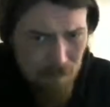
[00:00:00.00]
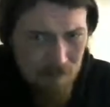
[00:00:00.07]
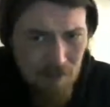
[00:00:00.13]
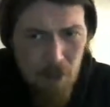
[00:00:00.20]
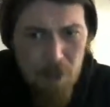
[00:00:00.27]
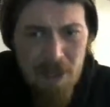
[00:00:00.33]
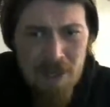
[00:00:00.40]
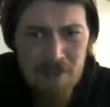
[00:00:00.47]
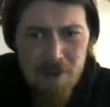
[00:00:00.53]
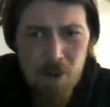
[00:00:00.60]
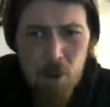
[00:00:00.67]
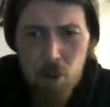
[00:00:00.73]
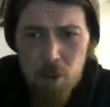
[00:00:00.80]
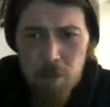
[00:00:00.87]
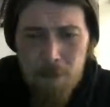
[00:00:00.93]
We had
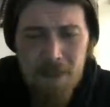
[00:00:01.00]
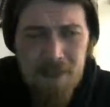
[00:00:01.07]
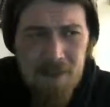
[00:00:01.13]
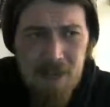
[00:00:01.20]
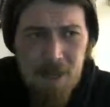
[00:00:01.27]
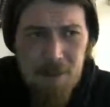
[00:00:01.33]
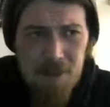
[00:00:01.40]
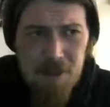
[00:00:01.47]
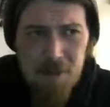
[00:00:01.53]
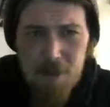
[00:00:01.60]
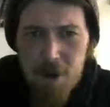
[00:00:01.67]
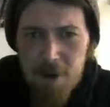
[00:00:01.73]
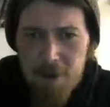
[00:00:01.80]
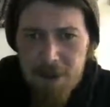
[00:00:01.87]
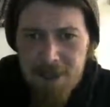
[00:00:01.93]
all the big teams in a
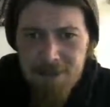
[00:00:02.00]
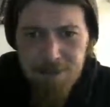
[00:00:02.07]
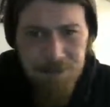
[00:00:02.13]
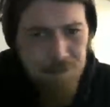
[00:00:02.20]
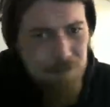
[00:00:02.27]
row here.